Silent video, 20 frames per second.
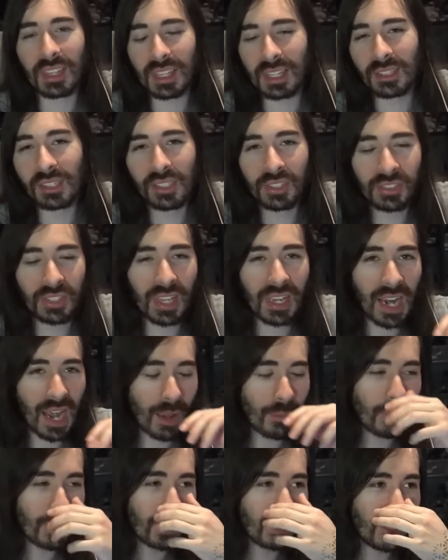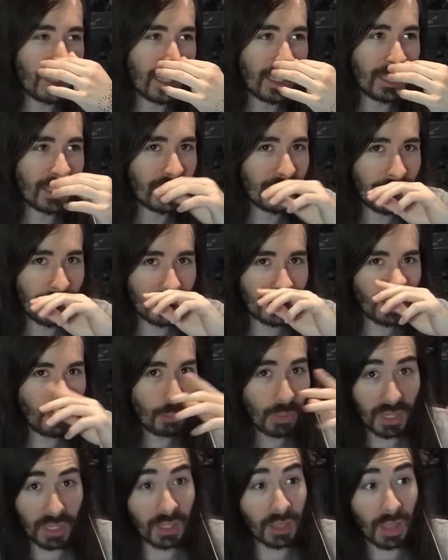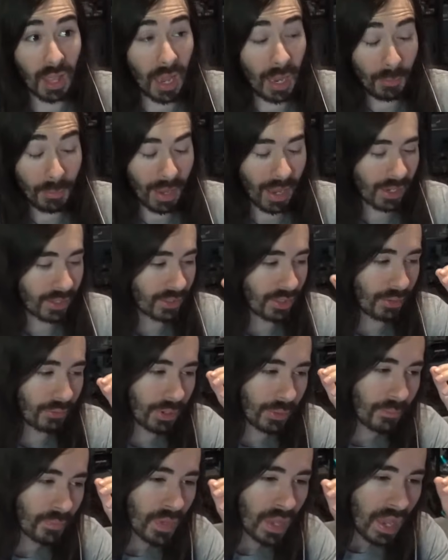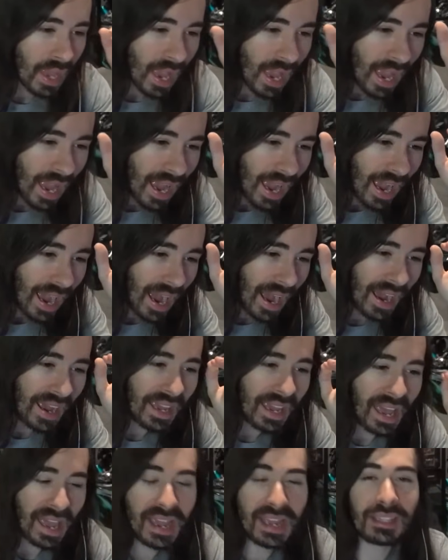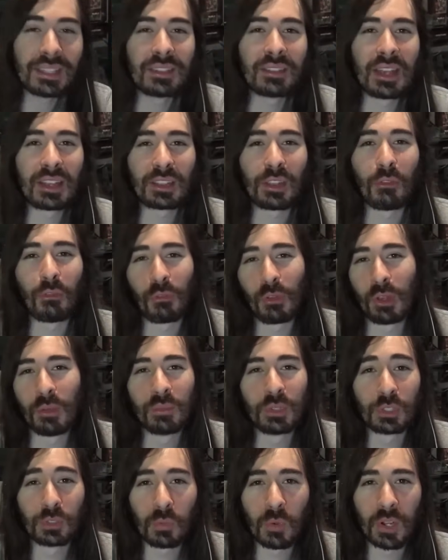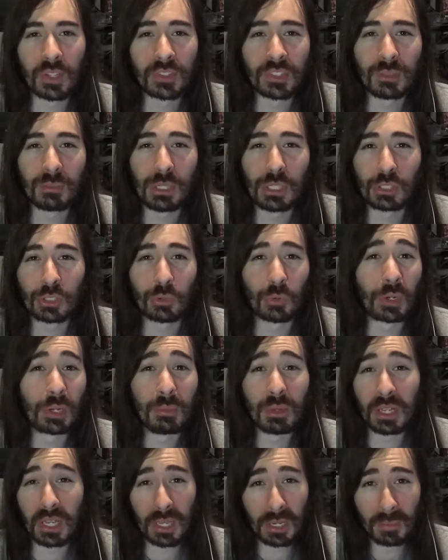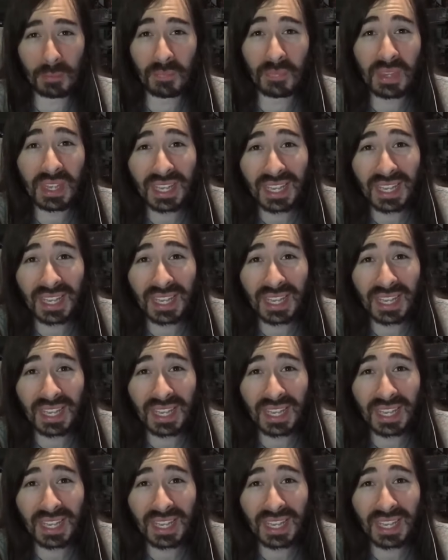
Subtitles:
kills that happen at the end and like the big climax of it. I hate that the film just wants to be Scream again.